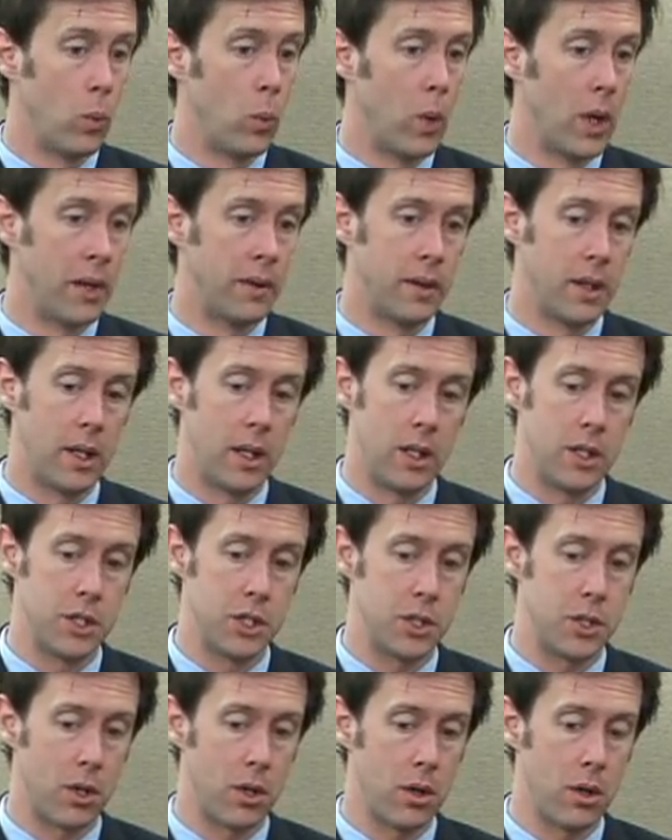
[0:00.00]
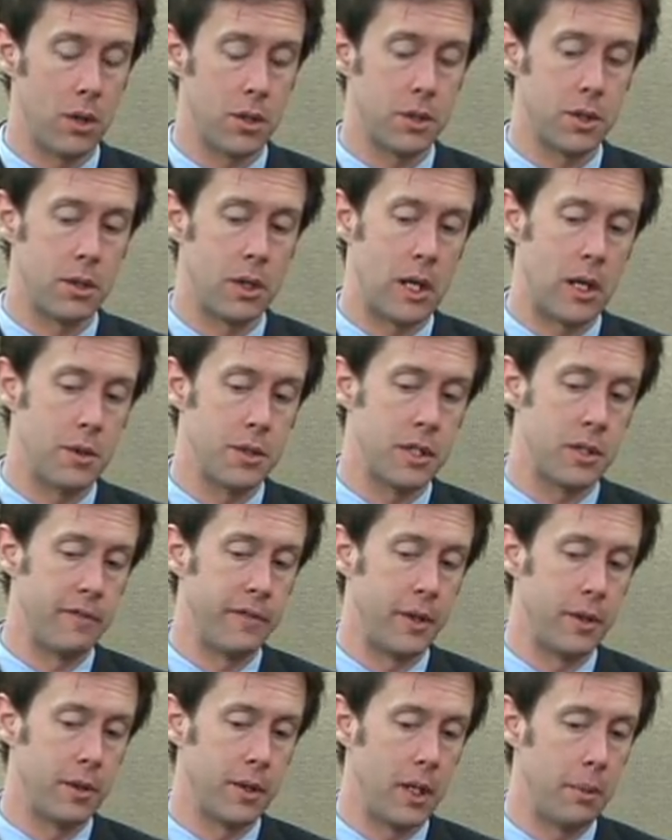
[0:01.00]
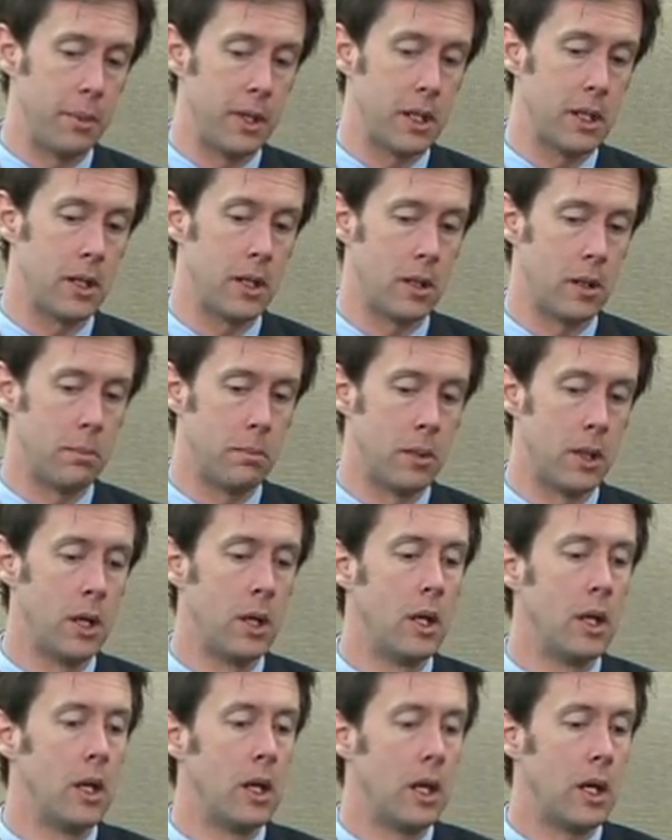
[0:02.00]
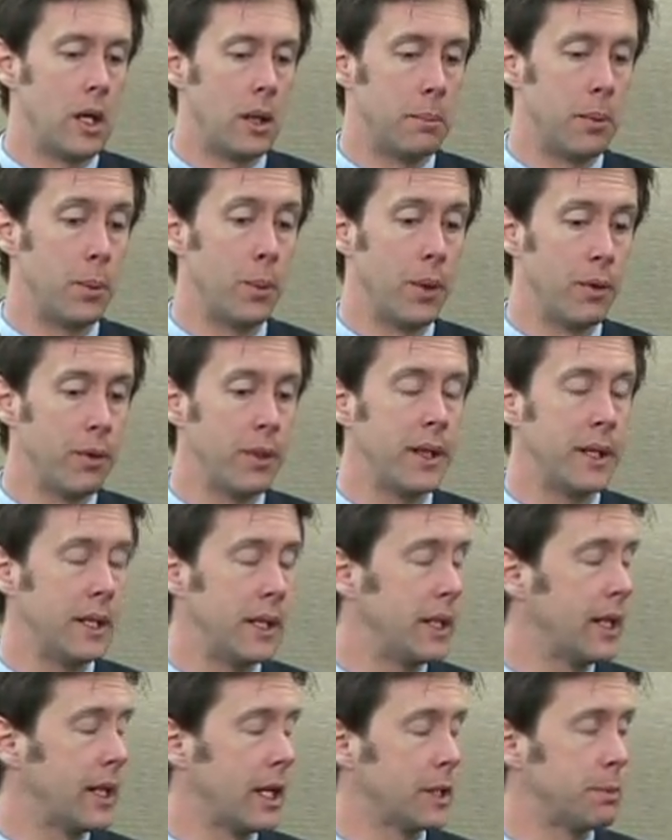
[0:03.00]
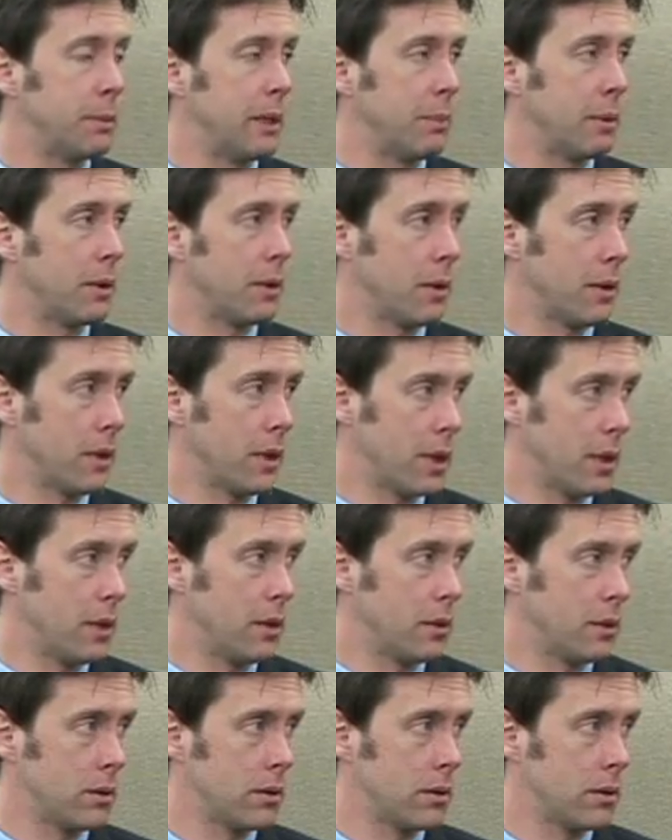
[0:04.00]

when they start, or how severe they become, but we really need to catch people early,